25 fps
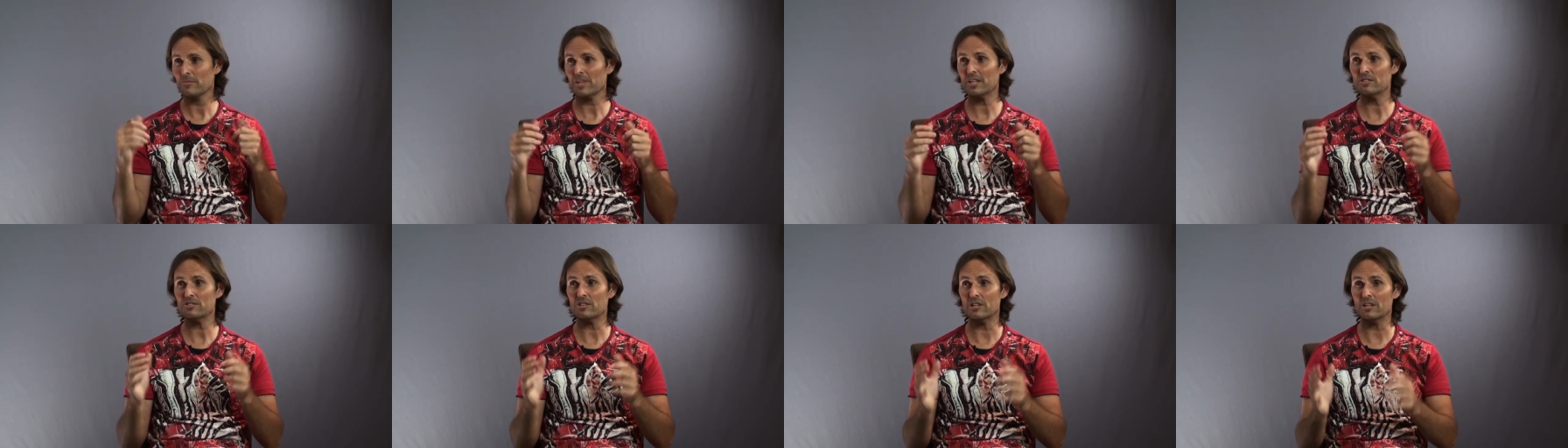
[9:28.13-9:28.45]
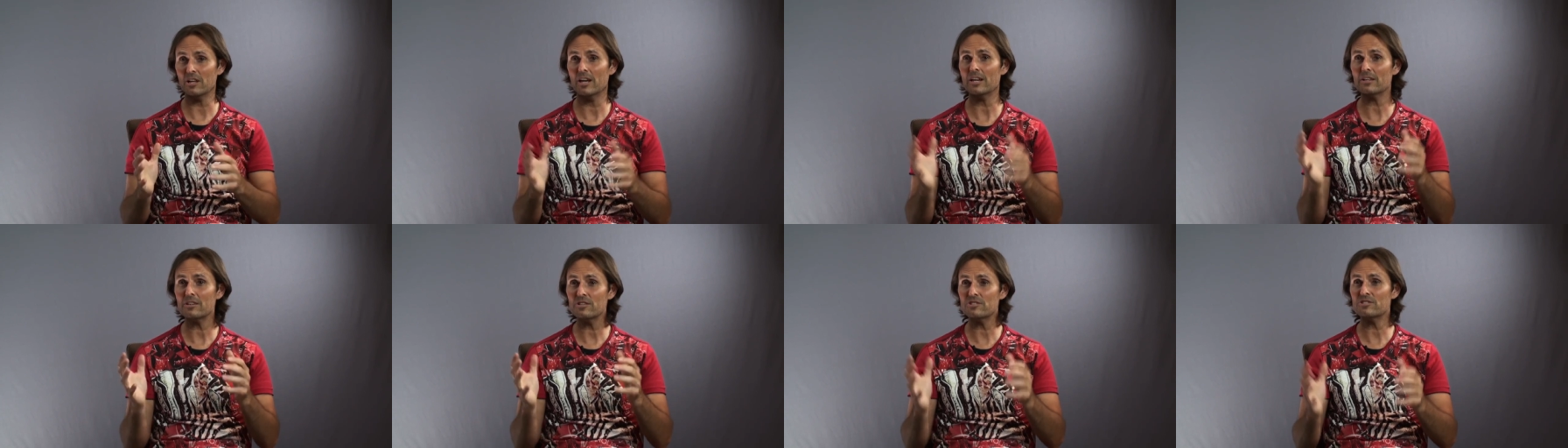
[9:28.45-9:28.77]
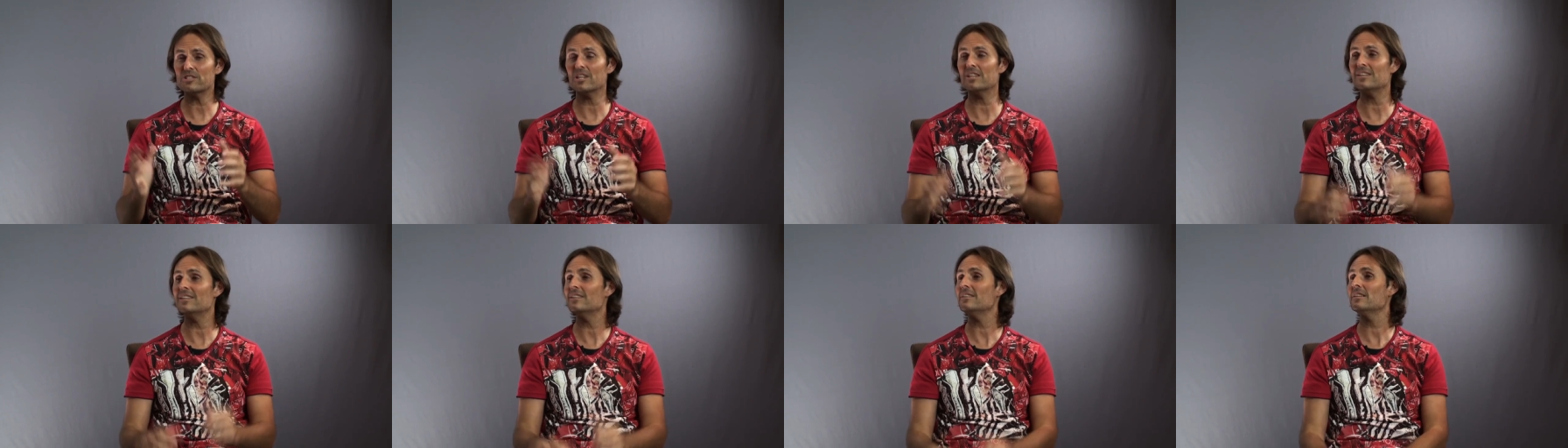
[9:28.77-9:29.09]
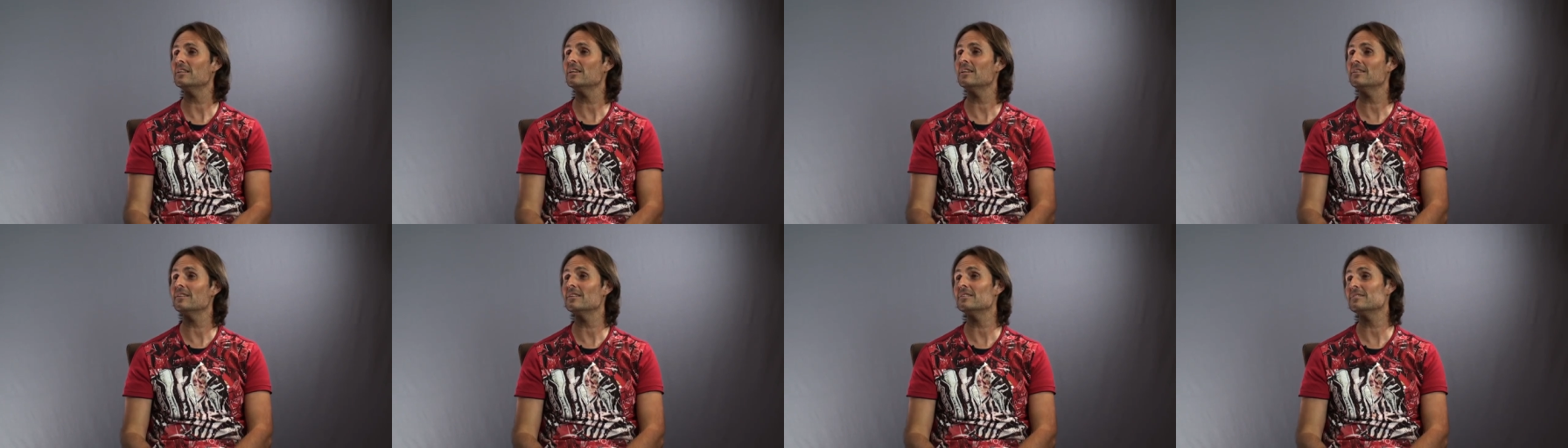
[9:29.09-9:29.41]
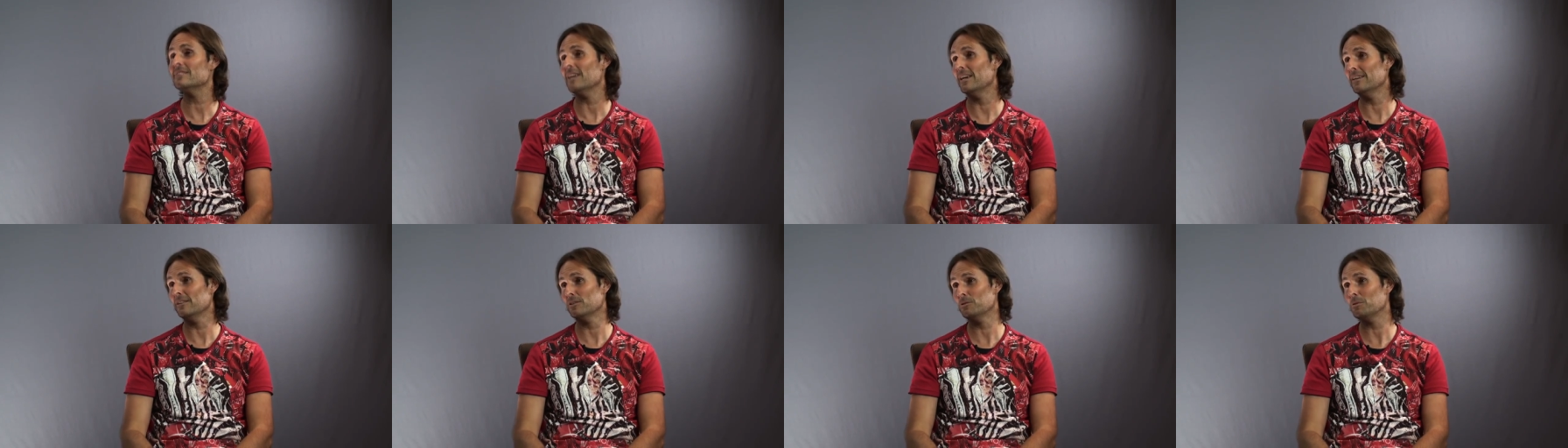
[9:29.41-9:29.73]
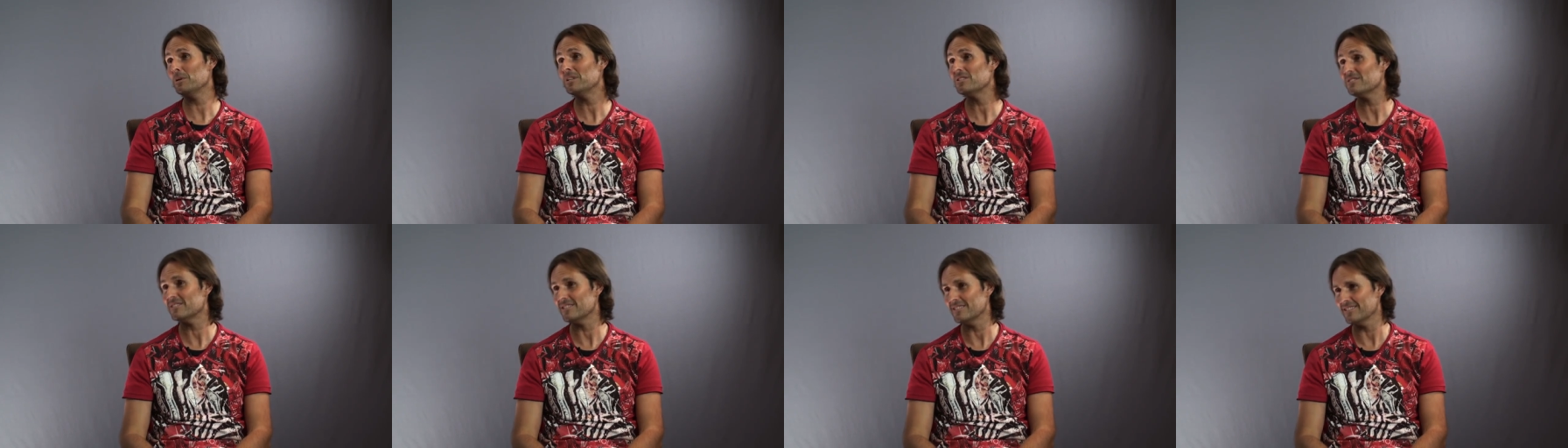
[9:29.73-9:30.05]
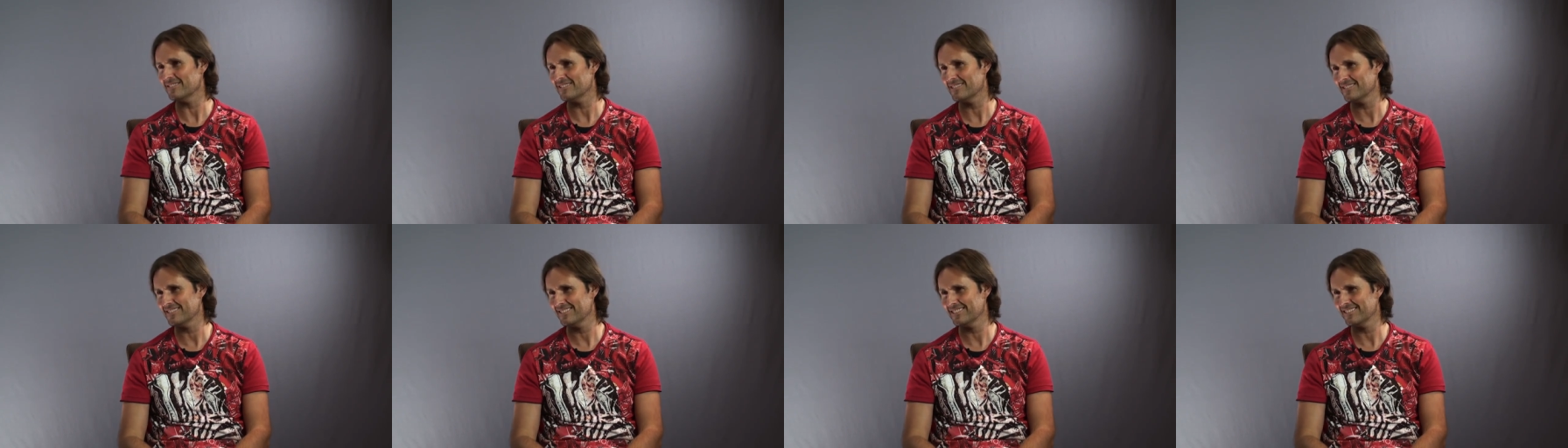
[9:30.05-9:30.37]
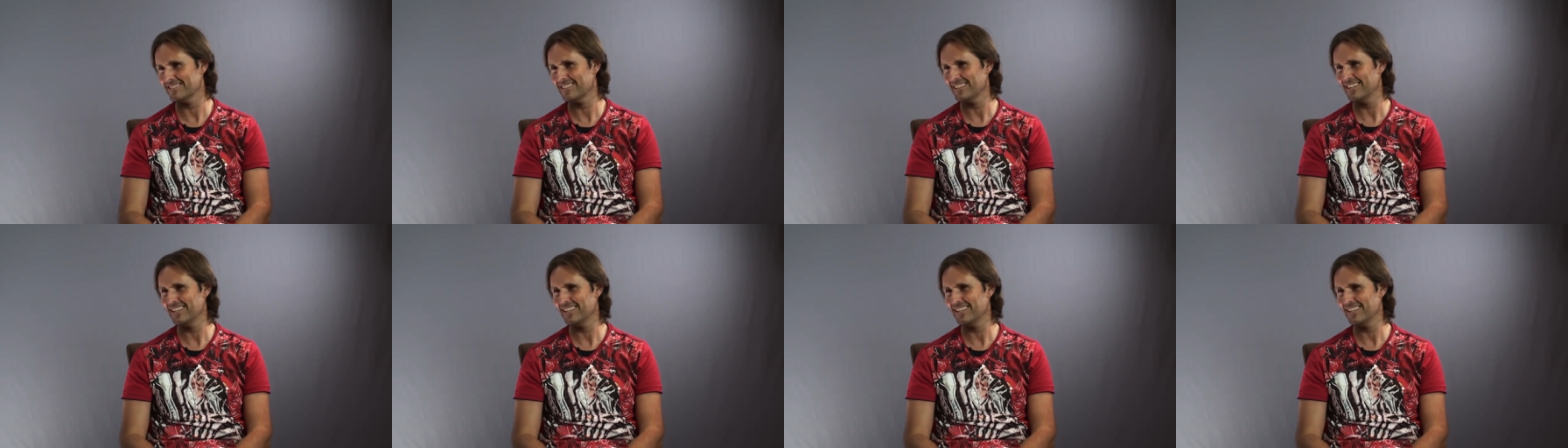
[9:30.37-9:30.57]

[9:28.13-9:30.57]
So, like I said, in the end, there's eight questions